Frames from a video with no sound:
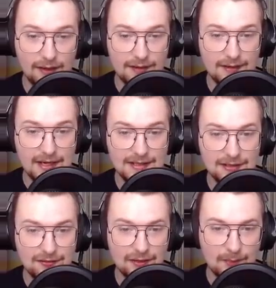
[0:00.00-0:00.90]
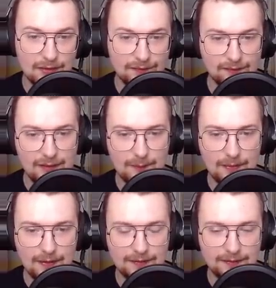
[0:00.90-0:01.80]
Legendary emote for Rampart.
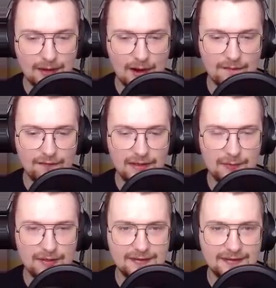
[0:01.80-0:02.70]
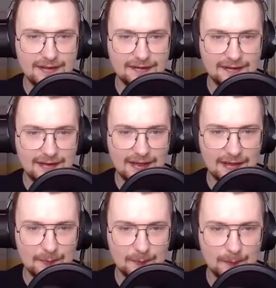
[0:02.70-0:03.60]
I really want to see this in game.